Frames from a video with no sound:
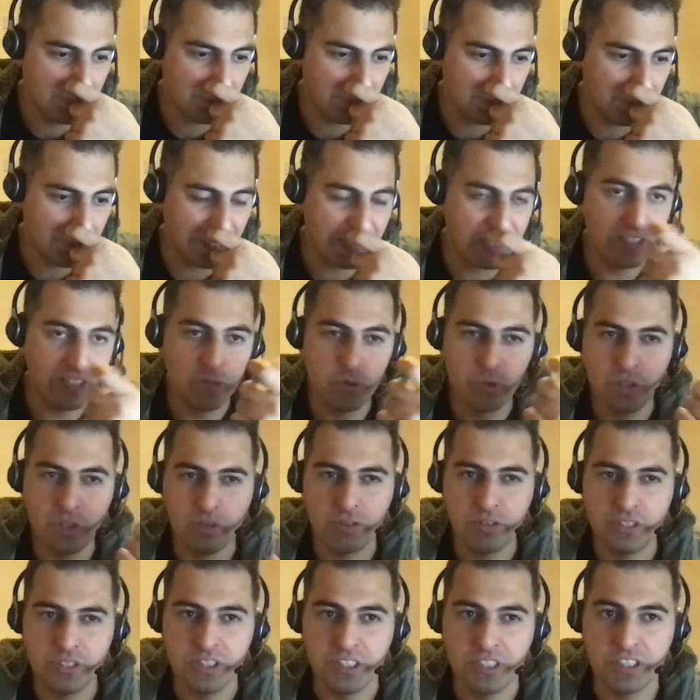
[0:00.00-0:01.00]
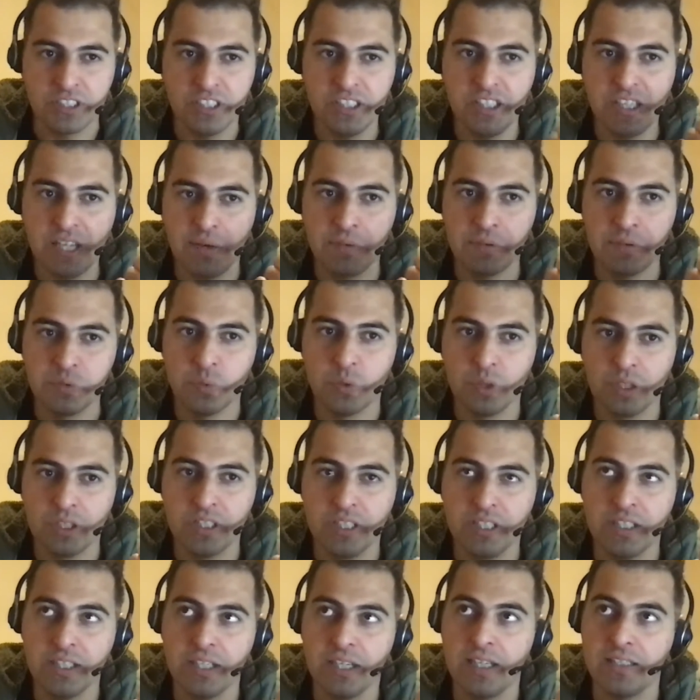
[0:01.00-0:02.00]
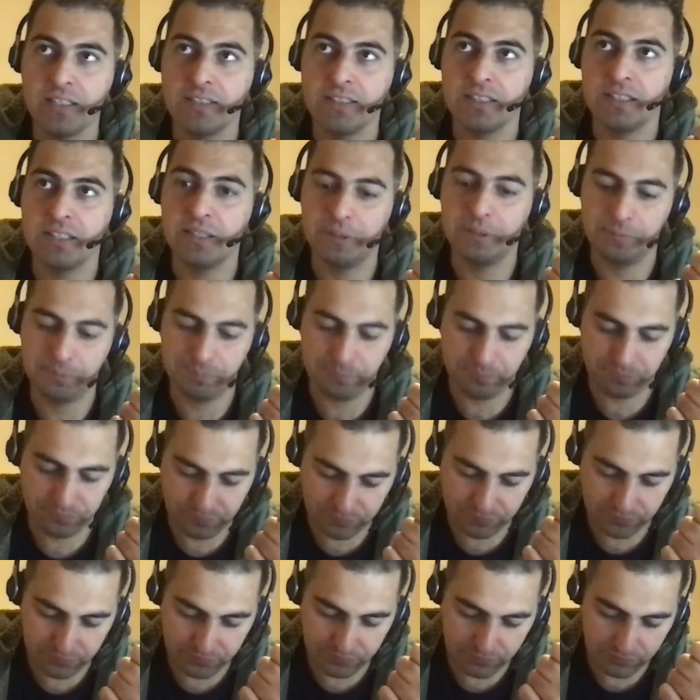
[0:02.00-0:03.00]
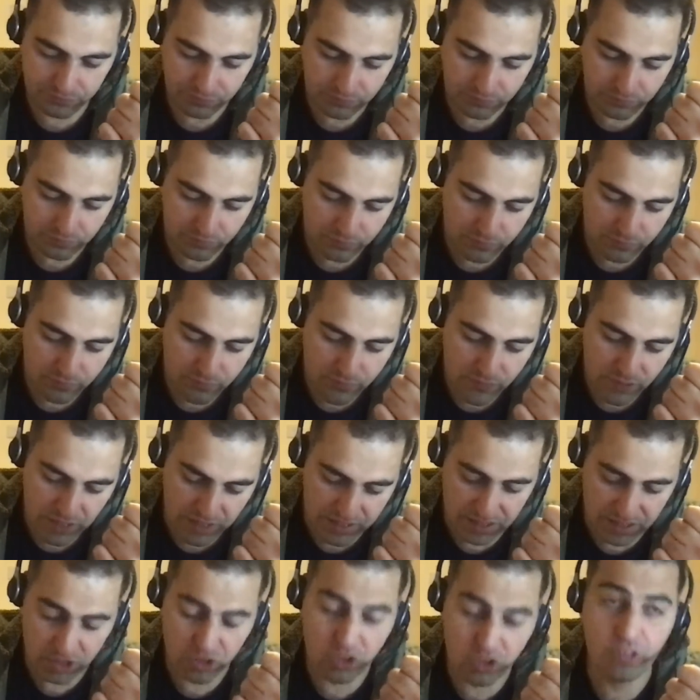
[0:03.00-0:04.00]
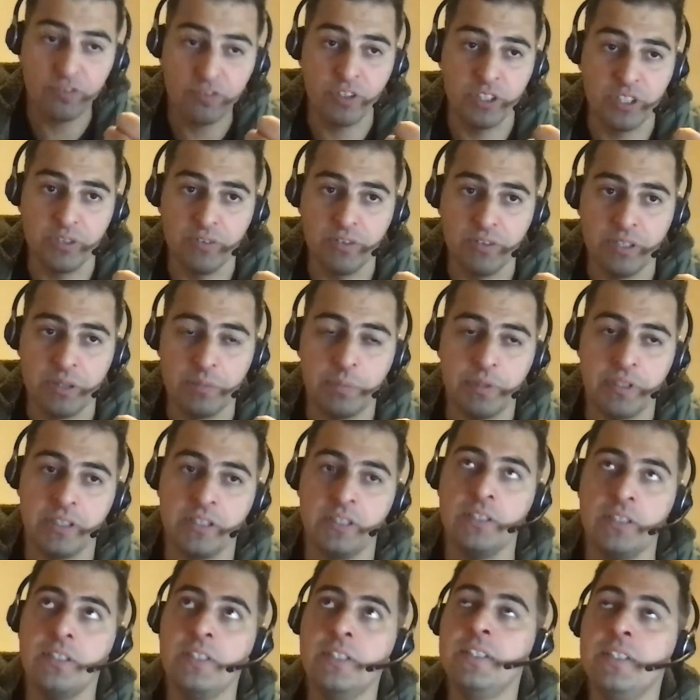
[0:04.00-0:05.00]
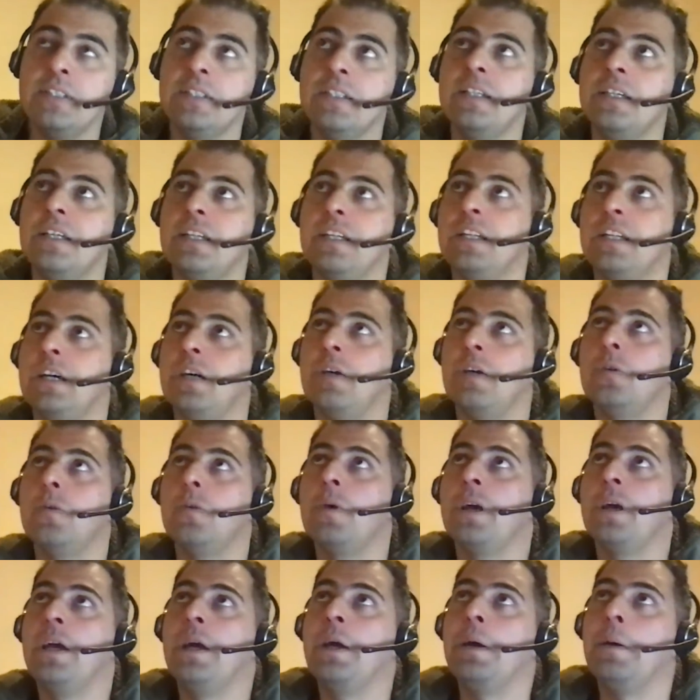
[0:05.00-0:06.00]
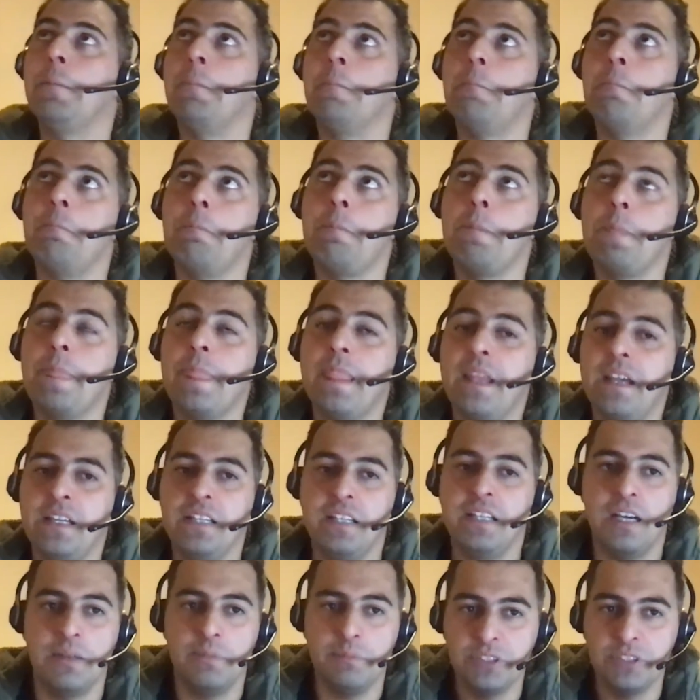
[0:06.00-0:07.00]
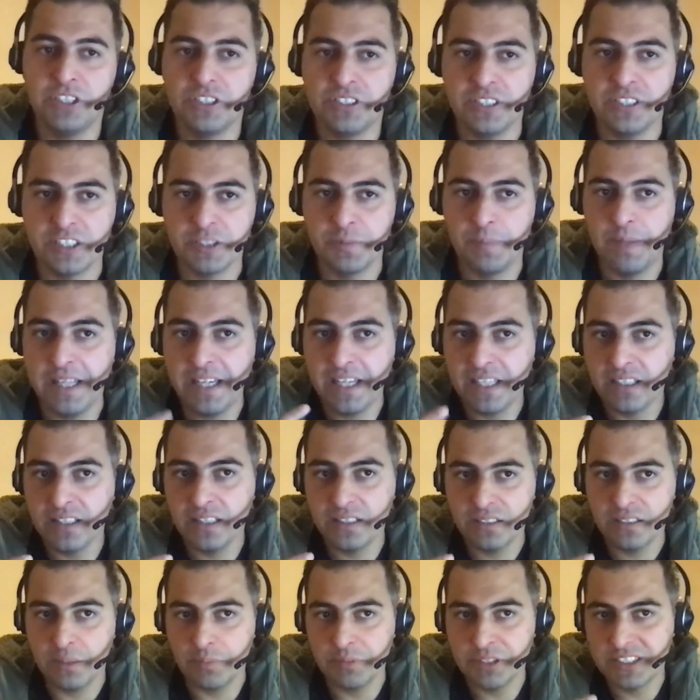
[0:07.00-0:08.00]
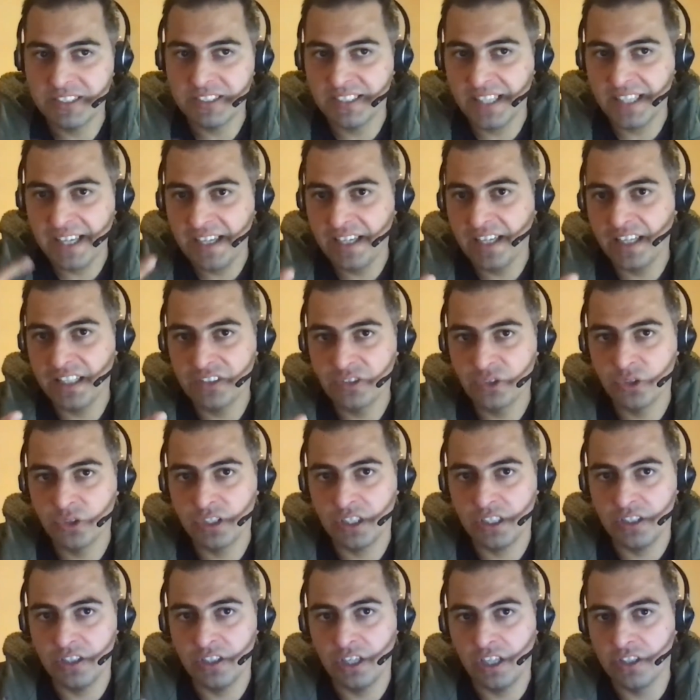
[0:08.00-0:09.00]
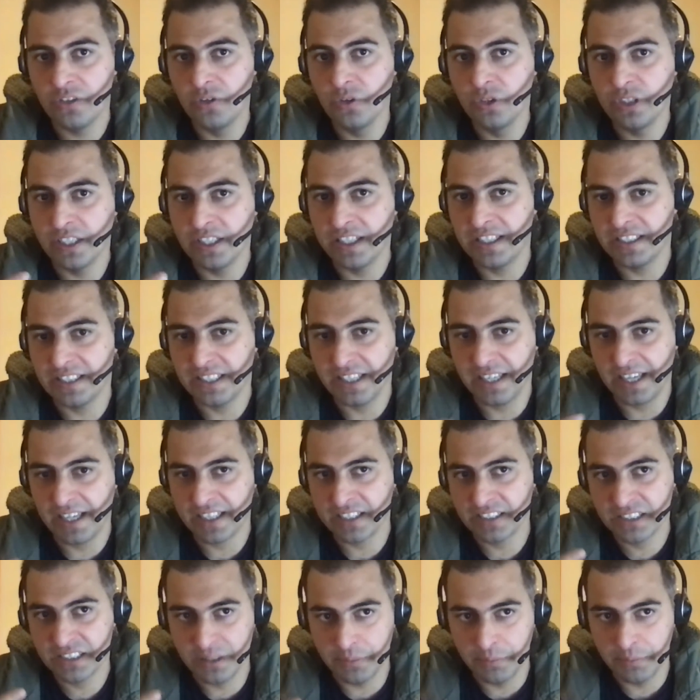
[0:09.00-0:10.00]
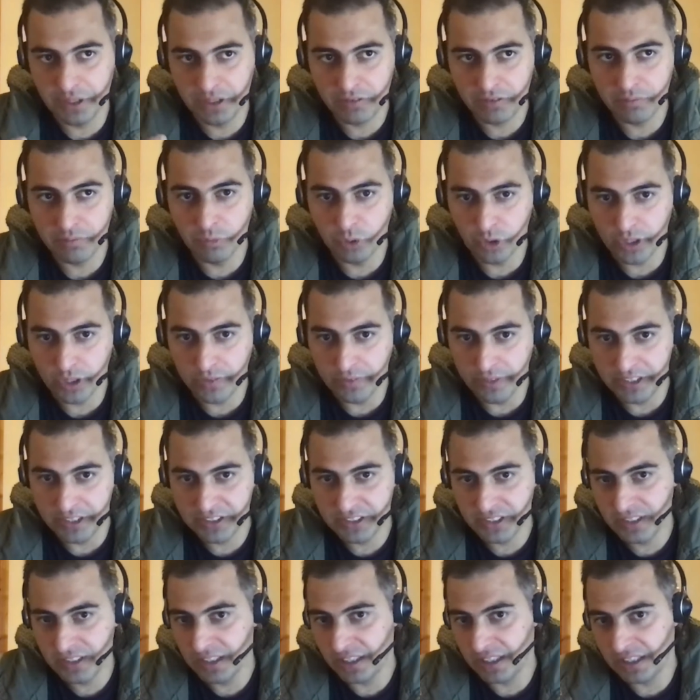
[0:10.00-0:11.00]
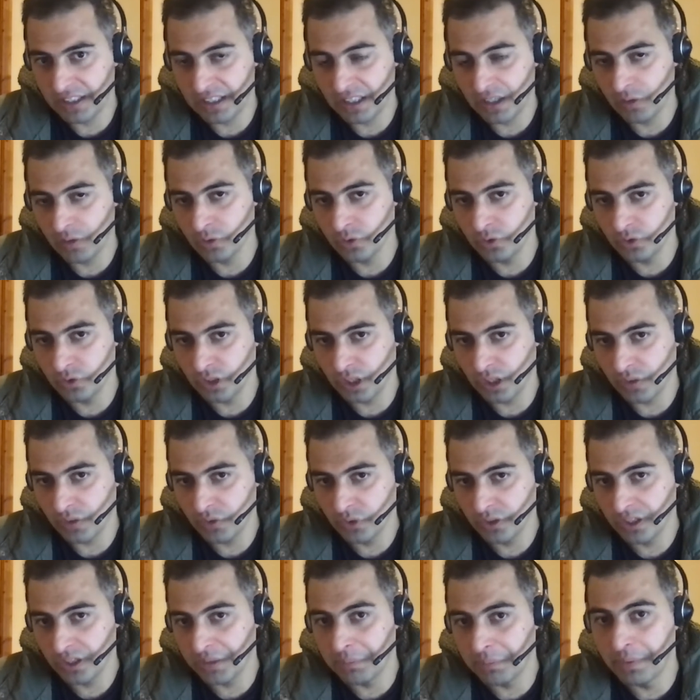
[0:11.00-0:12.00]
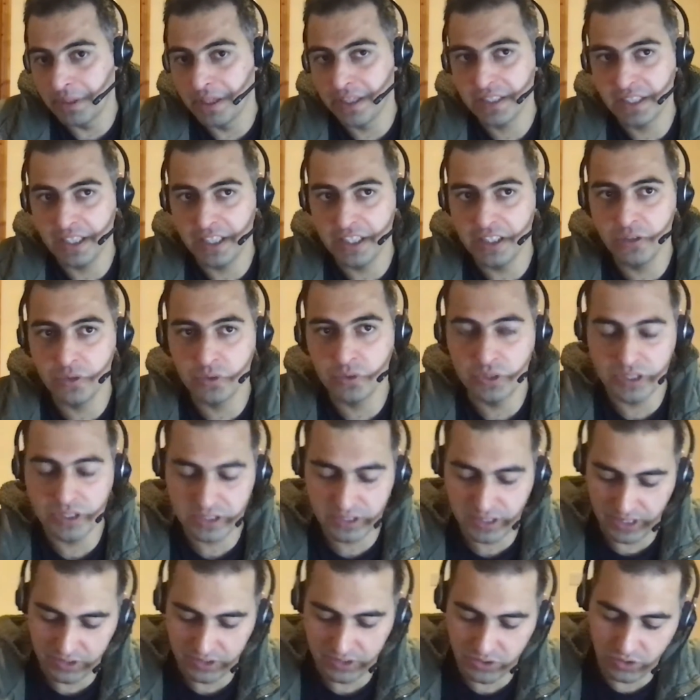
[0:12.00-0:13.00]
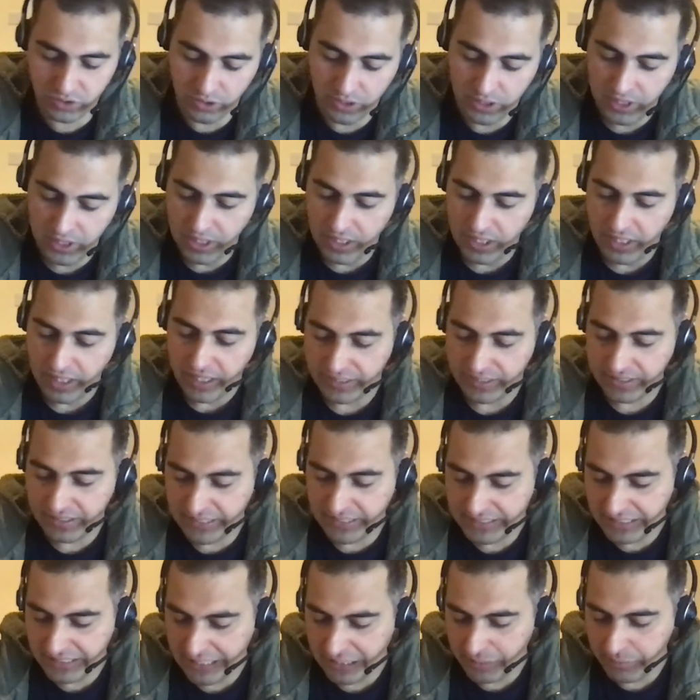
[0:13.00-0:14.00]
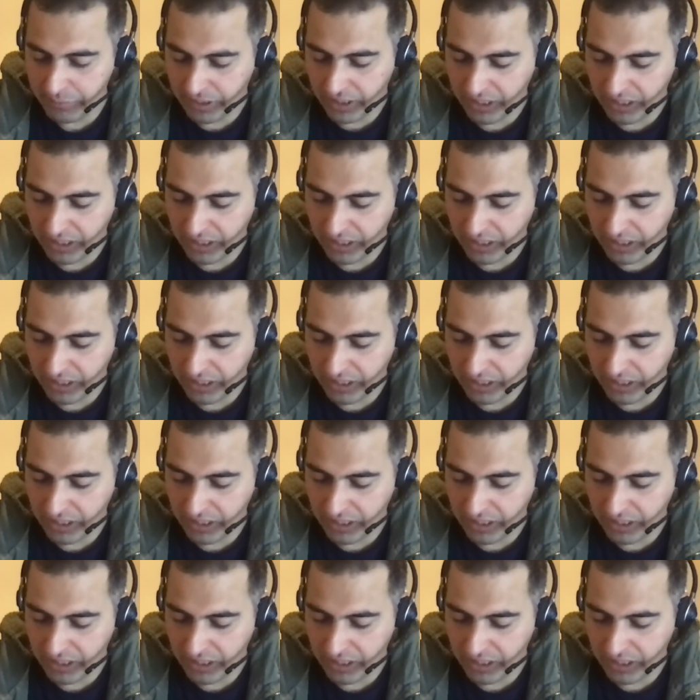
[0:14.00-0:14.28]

back in 2016, I was working as a software developer. Now, I'm just explaining that, I'm just saying it so that like you can get an extra bit of motivation, like how you can break into these things. So at that time,